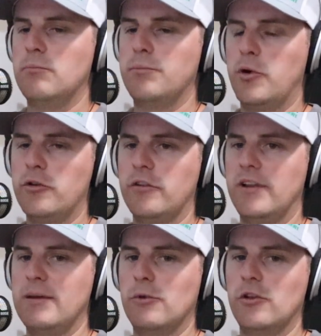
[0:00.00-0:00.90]
per the
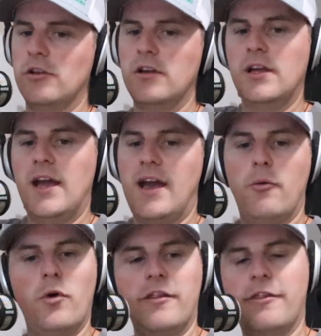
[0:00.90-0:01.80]
label at
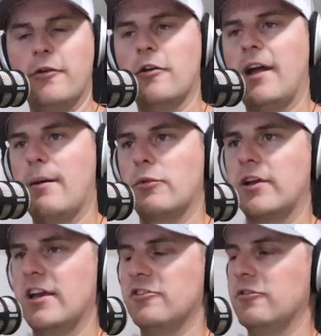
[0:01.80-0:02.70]
1/3
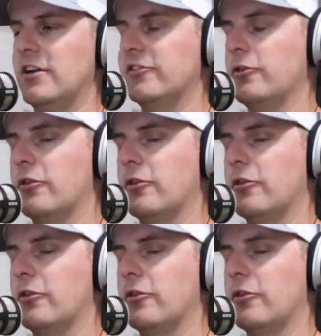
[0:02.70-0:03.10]
application rate, so